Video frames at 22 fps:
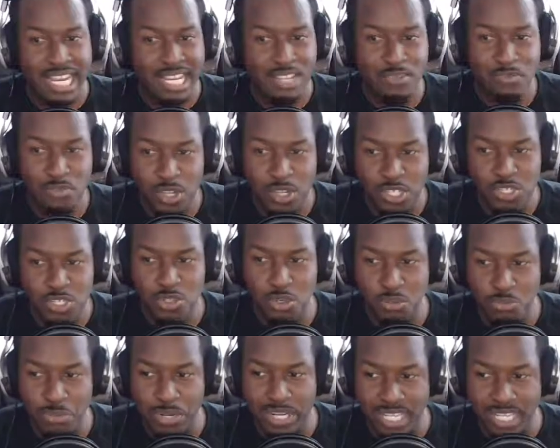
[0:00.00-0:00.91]
didn't watch
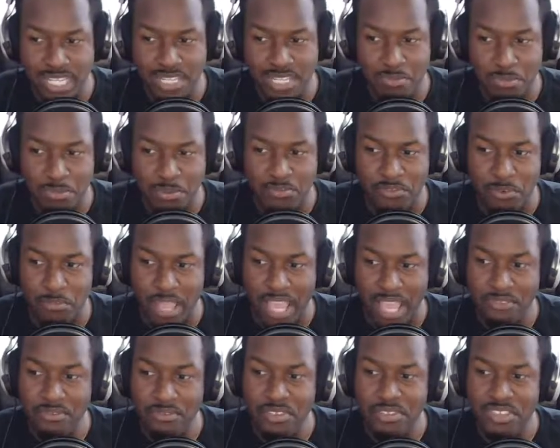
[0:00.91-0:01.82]
True Blood either, but from
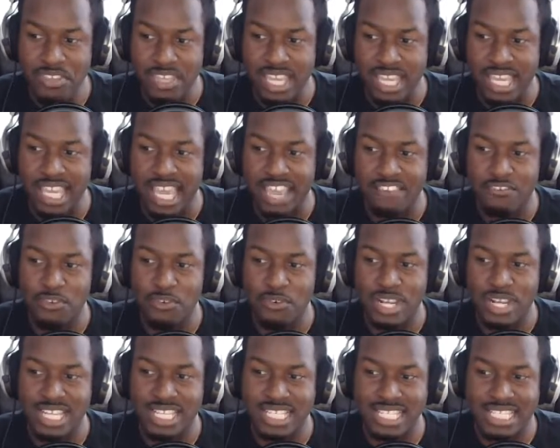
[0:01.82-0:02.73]
everything,
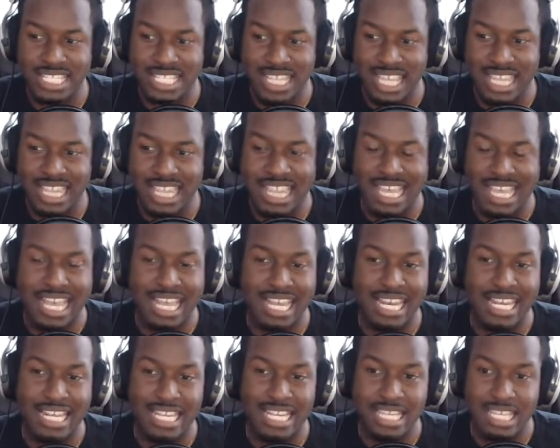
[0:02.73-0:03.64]
everyone has said
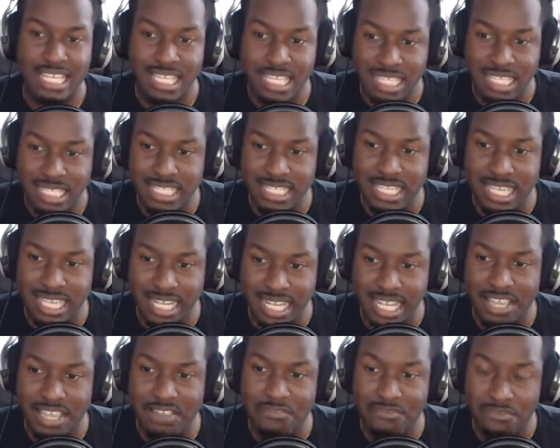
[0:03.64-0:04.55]
that he
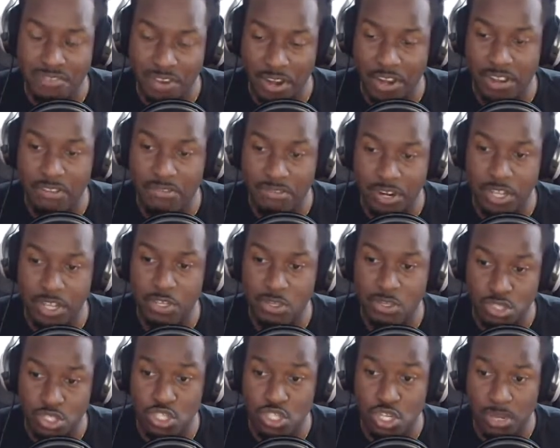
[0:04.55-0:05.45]
did a very, very
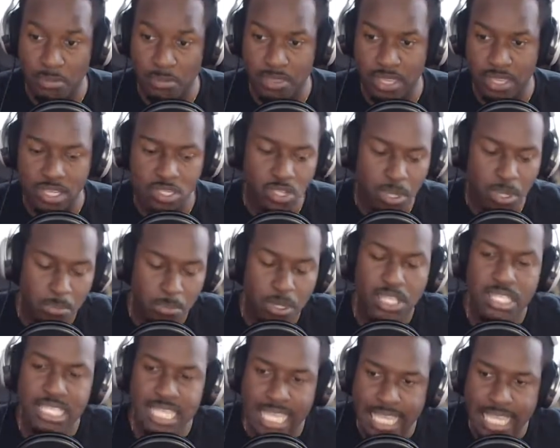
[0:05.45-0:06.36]
good job there. So I'm
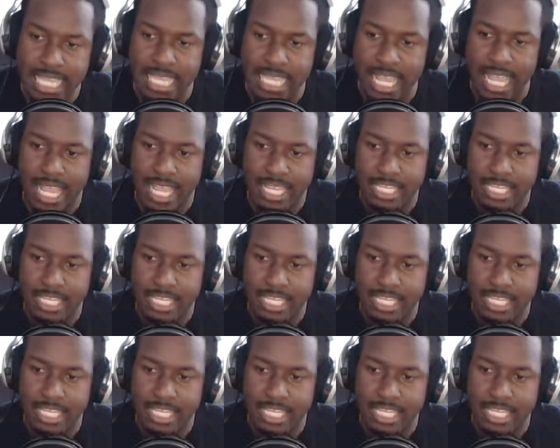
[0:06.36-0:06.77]
going to take it I'm